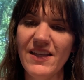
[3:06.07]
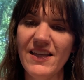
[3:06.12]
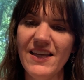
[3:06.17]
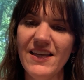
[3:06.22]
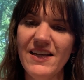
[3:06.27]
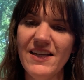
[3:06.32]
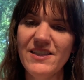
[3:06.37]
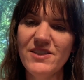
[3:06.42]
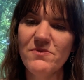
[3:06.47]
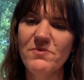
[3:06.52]

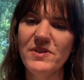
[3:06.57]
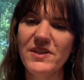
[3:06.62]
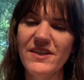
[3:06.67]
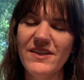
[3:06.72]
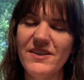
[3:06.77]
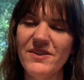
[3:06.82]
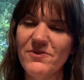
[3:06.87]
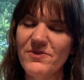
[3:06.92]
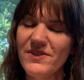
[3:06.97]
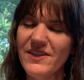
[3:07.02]
And as
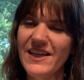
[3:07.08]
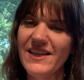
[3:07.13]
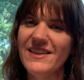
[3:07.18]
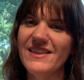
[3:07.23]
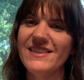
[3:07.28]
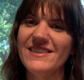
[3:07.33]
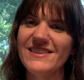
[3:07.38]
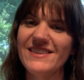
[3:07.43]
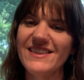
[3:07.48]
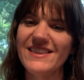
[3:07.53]
we lay
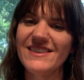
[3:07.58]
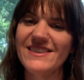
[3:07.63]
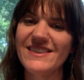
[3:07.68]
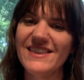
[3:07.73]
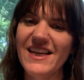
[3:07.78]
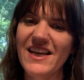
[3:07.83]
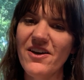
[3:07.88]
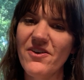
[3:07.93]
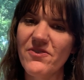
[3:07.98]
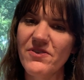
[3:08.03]
these things
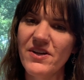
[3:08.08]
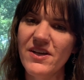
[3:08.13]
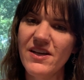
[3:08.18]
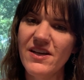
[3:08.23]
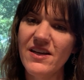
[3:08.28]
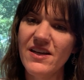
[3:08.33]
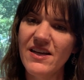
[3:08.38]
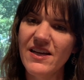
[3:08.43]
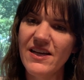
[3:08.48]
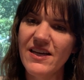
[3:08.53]
down,
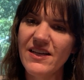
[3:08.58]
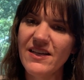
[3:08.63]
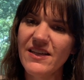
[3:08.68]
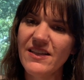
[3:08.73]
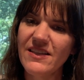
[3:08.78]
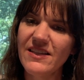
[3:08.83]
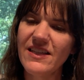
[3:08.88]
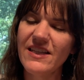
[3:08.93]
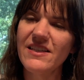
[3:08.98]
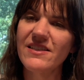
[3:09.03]
it
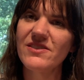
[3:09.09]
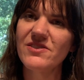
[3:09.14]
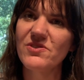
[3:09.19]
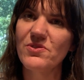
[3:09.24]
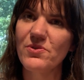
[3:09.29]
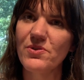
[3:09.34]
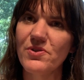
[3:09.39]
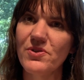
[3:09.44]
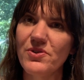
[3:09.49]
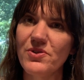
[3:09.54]
can lead us
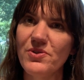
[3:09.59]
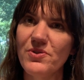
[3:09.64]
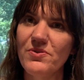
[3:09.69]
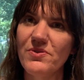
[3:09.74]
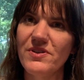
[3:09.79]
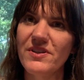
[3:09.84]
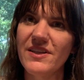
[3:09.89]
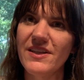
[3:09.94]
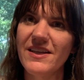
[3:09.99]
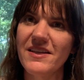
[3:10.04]
toward
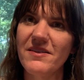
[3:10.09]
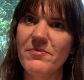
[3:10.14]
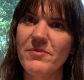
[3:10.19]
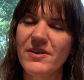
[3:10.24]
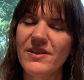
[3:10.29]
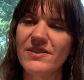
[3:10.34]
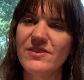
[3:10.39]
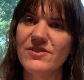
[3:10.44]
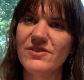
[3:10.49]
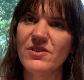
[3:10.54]
unity,
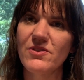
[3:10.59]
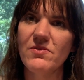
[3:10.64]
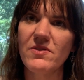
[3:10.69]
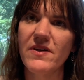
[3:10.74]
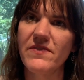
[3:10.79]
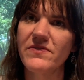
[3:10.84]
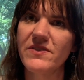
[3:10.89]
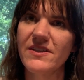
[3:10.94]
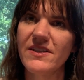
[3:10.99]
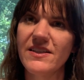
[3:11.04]
because so
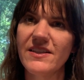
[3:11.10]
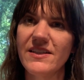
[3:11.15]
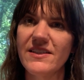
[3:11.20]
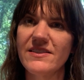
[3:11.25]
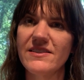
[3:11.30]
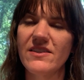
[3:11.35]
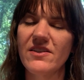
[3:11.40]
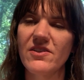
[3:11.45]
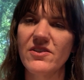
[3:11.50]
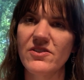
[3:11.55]
often the
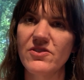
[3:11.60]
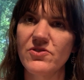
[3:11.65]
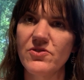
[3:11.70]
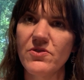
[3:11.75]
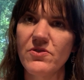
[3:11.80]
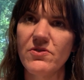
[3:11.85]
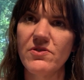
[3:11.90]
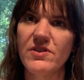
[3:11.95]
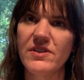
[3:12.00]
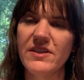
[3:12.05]
things that are
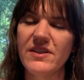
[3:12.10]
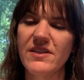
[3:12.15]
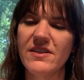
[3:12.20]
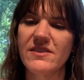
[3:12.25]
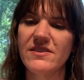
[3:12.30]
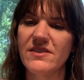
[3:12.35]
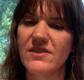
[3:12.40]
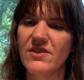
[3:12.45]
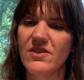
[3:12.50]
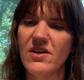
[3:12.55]
controlling
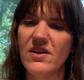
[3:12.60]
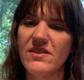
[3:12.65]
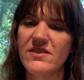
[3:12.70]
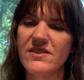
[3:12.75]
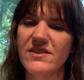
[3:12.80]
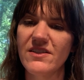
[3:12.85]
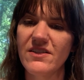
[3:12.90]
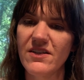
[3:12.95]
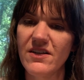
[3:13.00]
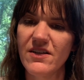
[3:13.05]
us and
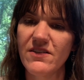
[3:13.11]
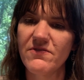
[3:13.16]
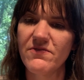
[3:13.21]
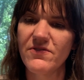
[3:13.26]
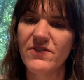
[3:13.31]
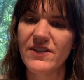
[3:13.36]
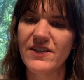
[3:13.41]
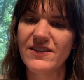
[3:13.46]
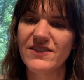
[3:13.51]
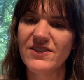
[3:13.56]
causing
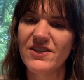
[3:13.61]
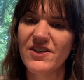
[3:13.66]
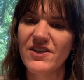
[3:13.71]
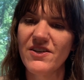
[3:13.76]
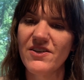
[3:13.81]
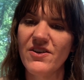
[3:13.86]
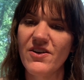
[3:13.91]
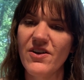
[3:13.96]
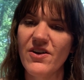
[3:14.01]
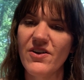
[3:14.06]
conflict
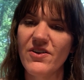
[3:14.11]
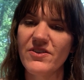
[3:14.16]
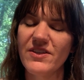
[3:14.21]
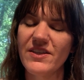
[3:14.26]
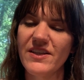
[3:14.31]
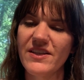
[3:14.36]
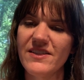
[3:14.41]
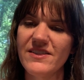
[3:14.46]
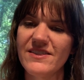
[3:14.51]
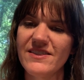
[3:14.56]
are
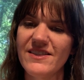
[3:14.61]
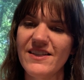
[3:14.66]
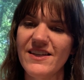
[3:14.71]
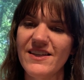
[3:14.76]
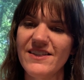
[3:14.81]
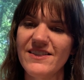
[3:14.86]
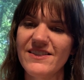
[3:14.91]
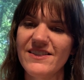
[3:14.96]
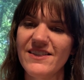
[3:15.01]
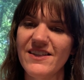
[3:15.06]
things
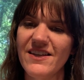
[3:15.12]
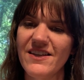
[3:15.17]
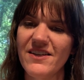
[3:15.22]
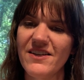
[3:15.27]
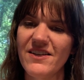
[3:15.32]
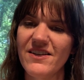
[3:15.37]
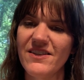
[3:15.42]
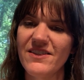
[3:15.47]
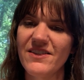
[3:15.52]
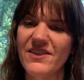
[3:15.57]

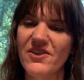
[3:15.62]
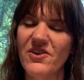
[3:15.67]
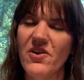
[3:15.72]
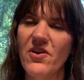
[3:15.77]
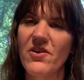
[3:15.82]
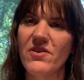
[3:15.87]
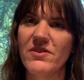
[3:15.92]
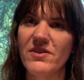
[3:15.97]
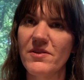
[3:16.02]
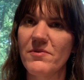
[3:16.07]
that
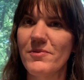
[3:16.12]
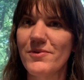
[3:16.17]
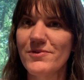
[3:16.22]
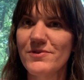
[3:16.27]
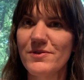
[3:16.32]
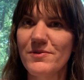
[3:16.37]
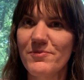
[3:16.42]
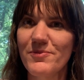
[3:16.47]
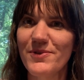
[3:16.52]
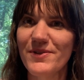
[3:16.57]
aren't the
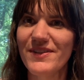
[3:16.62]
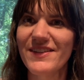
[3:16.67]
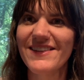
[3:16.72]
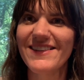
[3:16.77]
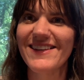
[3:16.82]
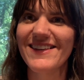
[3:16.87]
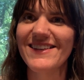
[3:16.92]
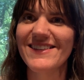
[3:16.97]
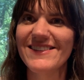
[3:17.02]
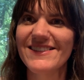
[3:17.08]
most important
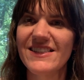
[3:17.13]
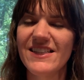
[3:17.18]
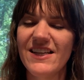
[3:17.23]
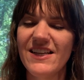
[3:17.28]
things.